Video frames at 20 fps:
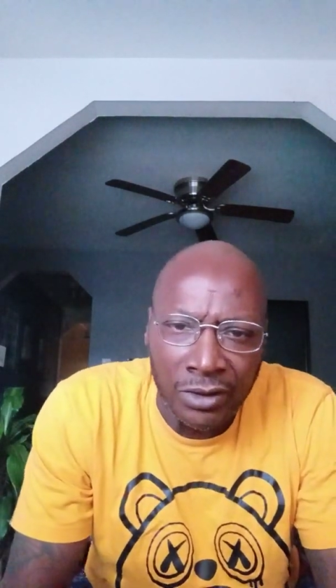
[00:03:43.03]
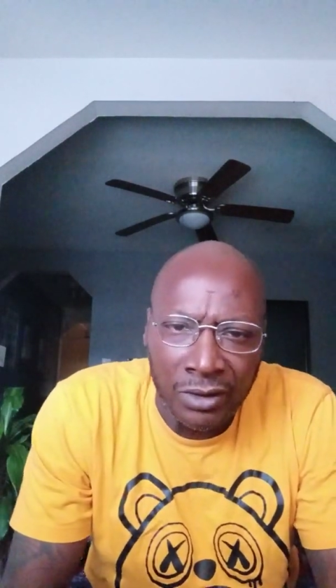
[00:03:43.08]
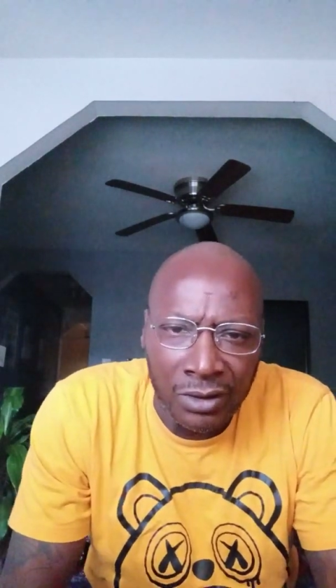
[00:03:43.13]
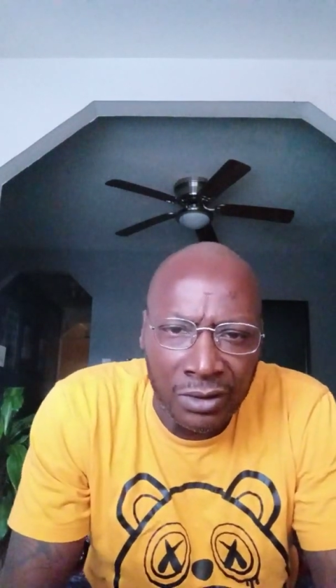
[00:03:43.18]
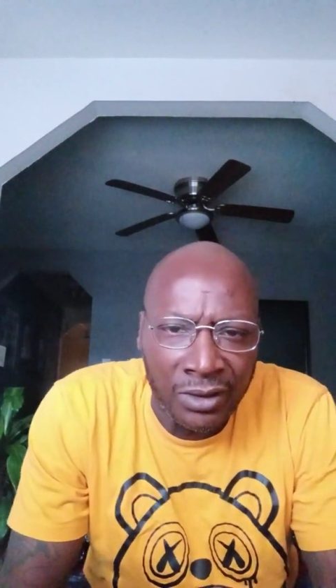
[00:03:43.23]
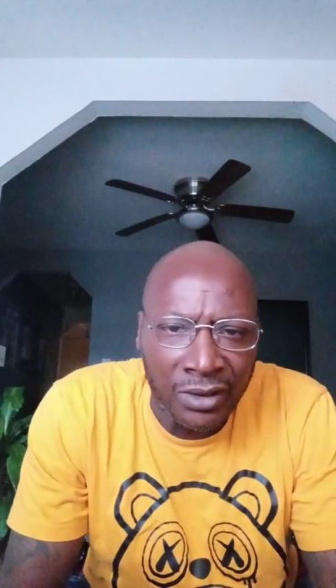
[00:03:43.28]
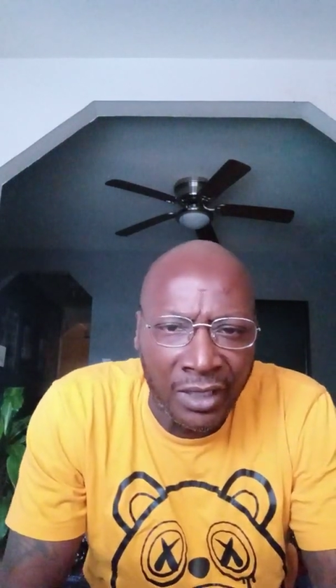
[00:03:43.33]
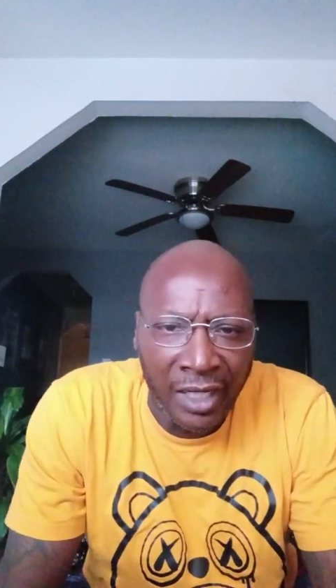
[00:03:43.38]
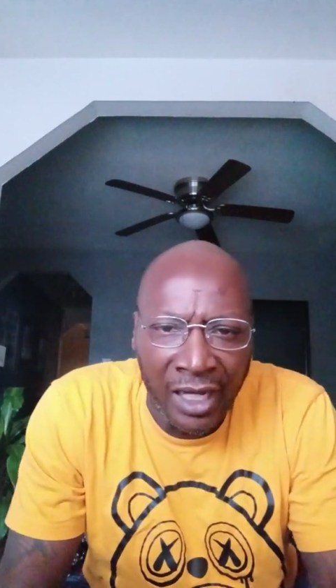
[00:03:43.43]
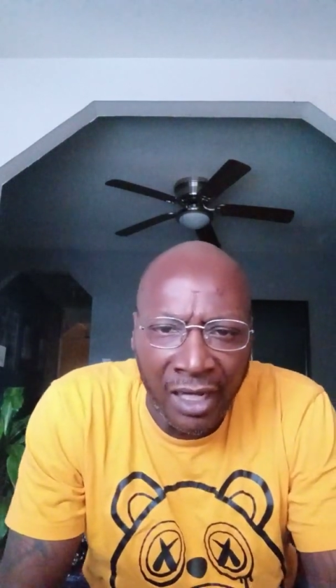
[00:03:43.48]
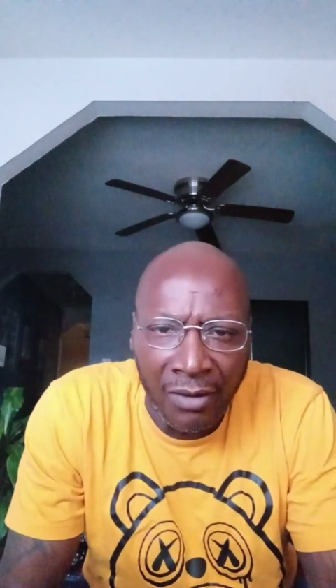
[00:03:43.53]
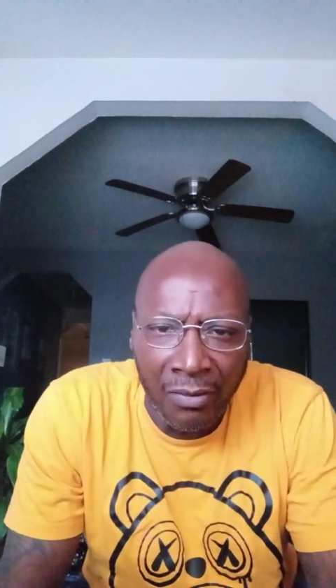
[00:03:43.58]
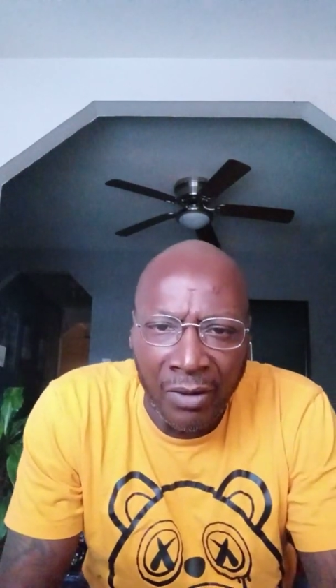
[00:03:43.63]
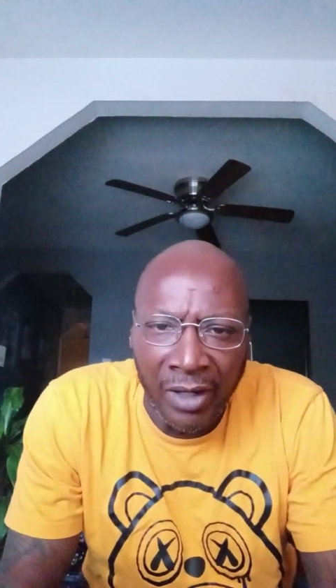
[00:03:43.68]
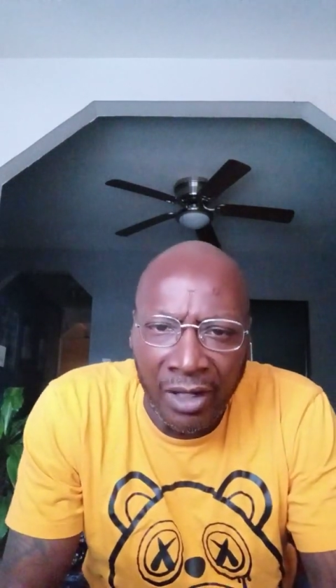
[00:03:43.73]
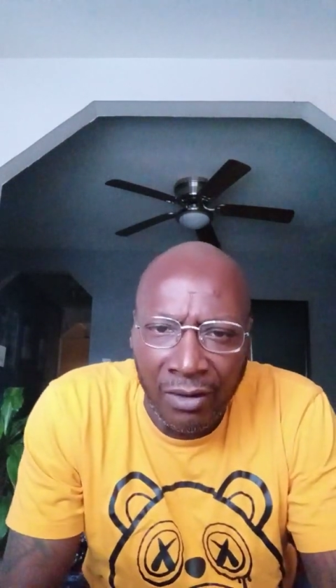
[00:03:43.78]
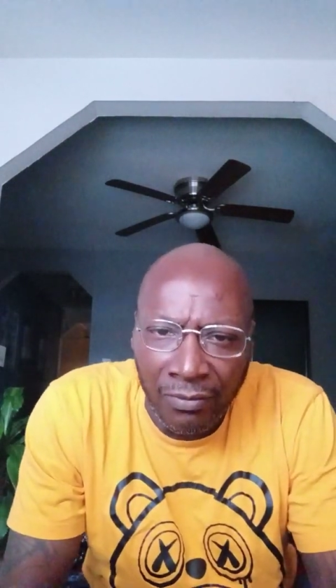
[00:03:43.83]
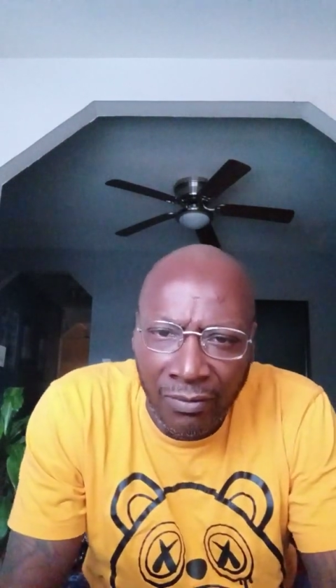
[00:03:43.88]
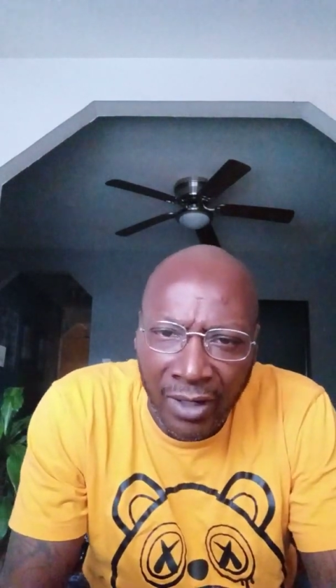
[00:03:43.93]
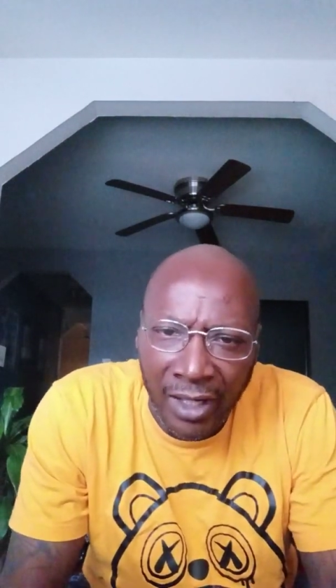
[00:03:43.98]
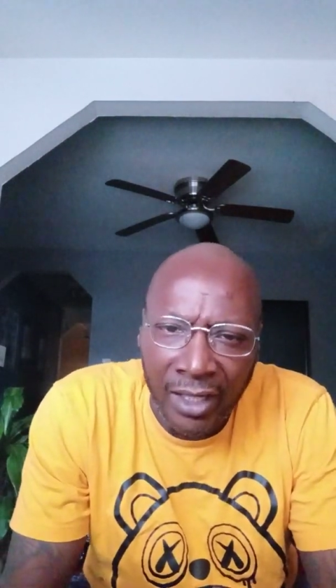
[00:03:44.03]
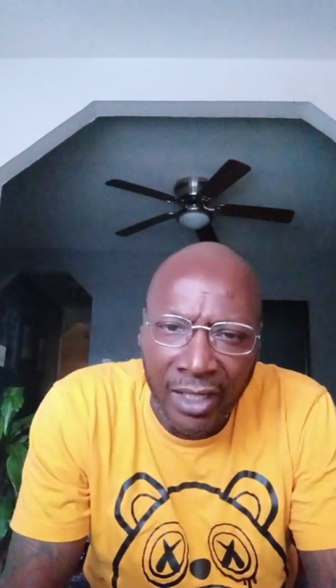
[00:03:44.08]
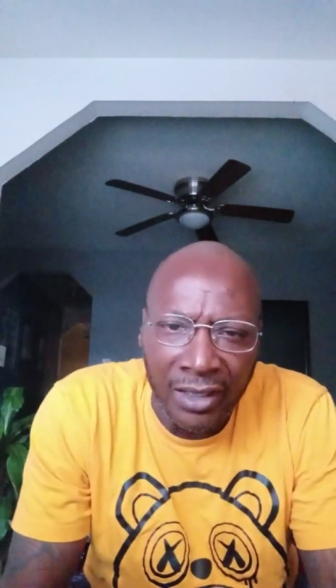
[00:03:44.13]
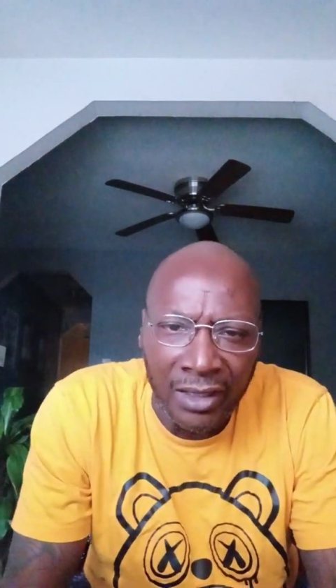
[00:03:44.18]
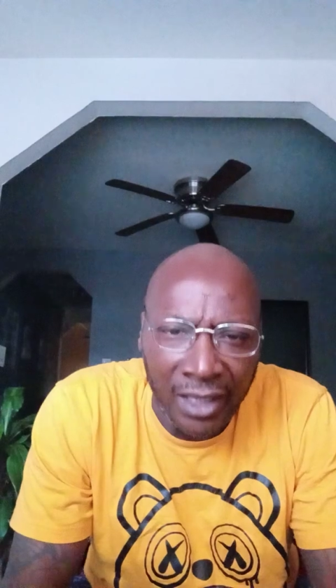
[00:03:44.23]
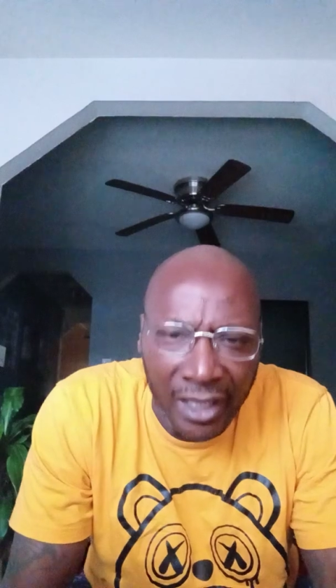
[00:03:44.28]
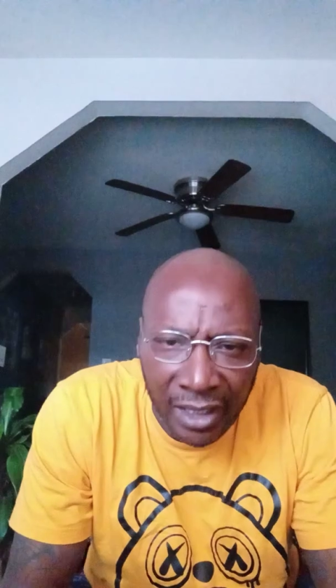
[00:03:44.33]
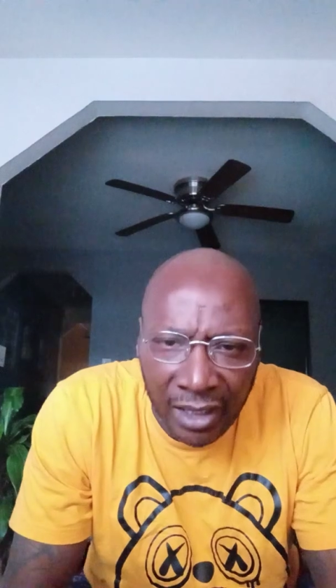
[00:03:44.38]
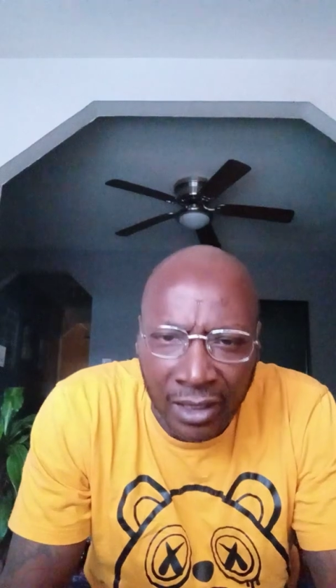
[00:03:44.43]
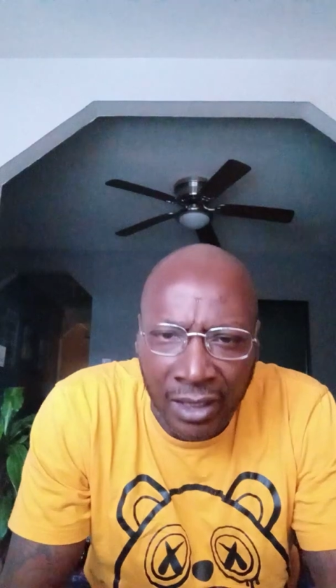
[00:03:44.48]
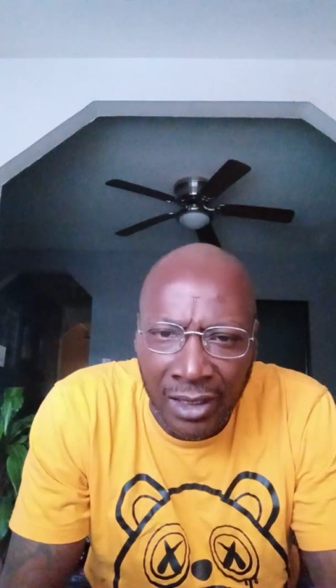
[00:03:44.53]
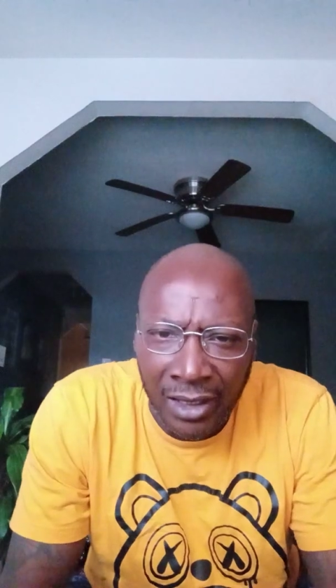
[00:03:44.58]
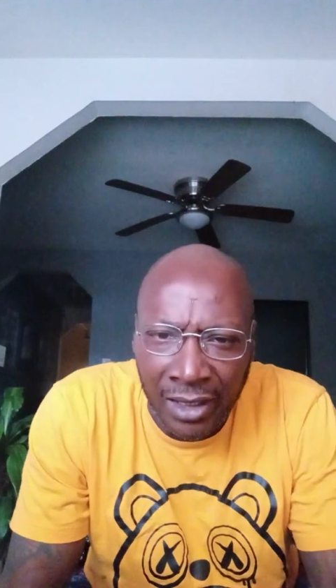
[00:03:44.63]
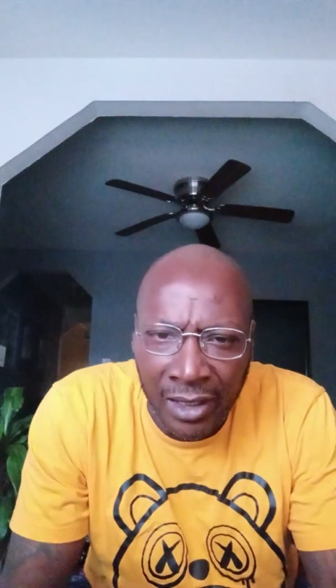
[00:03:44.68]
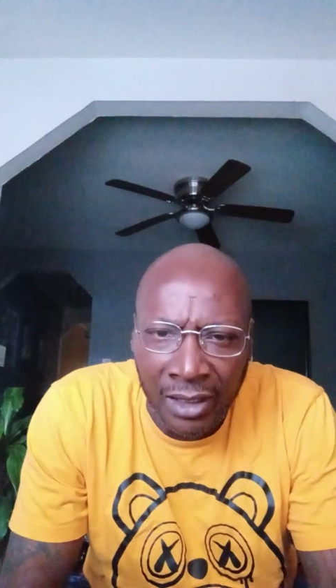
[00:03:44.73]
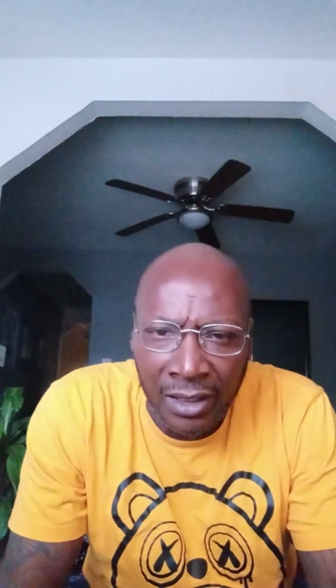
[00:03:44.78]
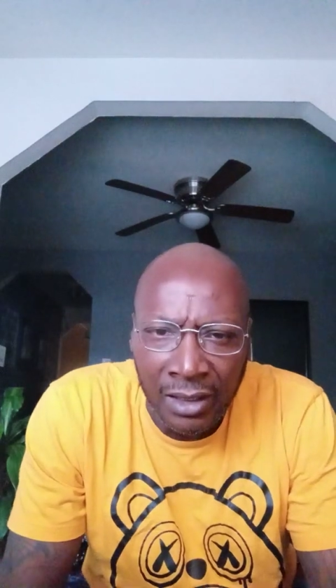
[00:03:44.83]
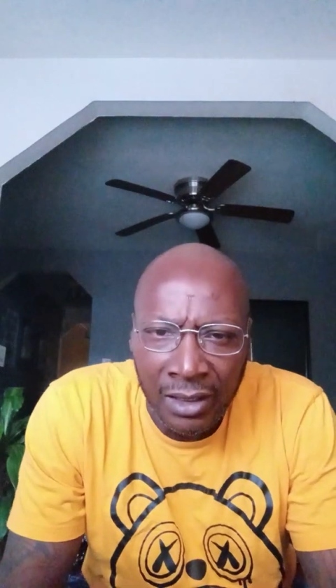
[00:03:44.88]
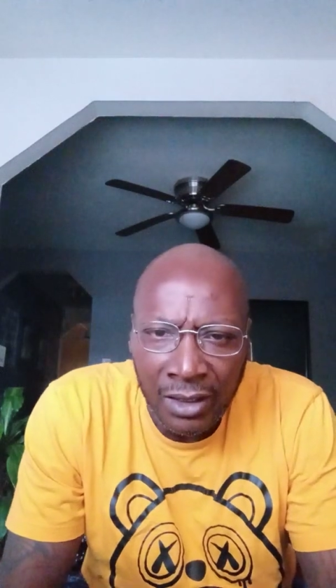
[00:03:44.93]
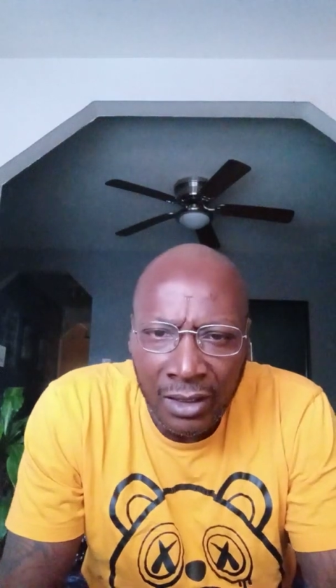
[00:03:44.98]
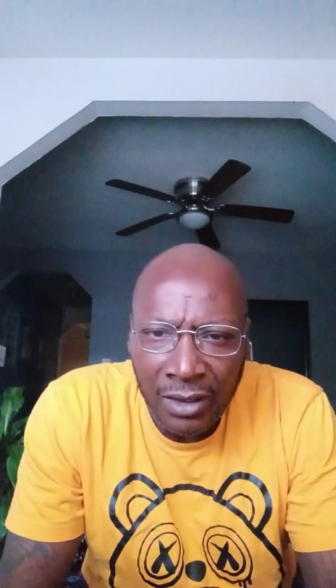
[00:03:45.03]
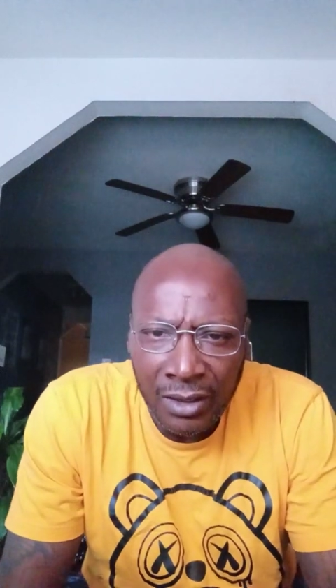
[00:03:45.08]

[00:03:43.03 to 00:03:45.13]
it the same way and run it legally?